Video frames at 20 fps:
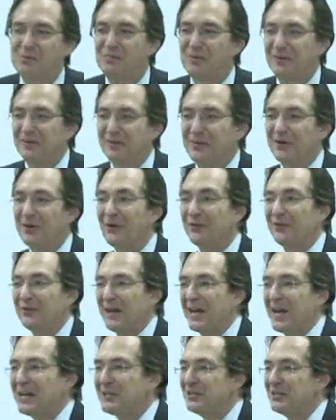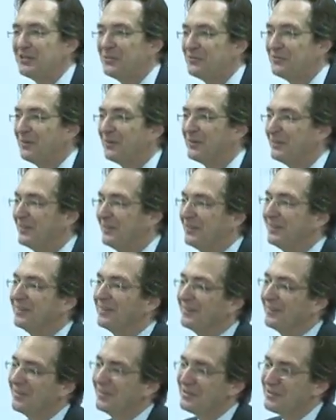but their olfaction is very,
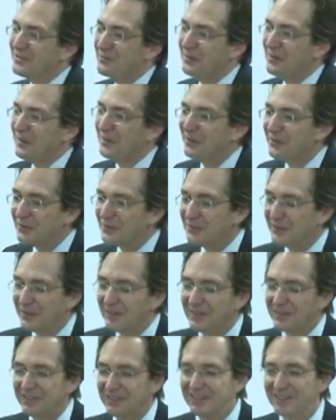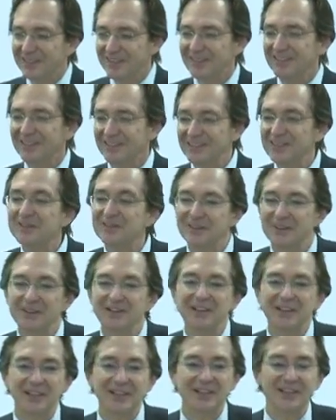their smell is very, is
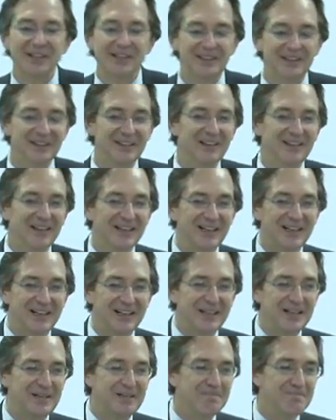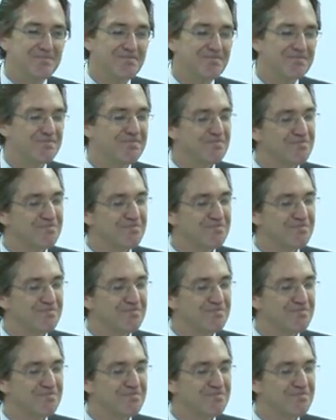very good. Um,